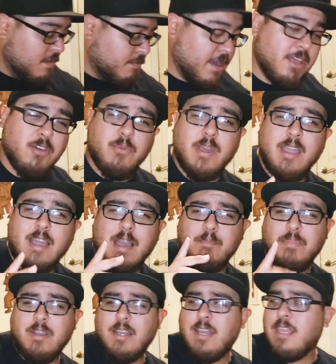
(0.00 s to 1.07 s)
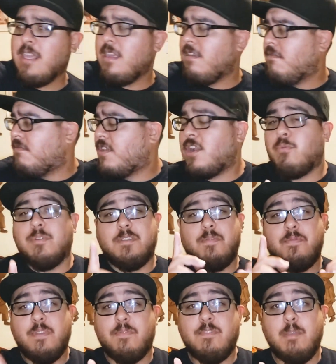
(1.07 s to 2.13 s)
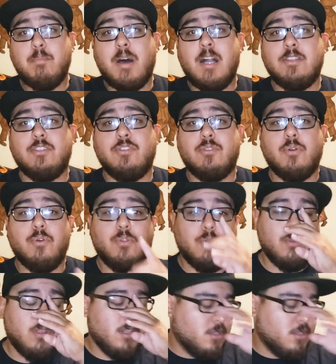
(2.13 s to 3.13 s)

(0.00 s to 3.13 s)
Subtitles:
By the way, I believe there was 50 boxes total.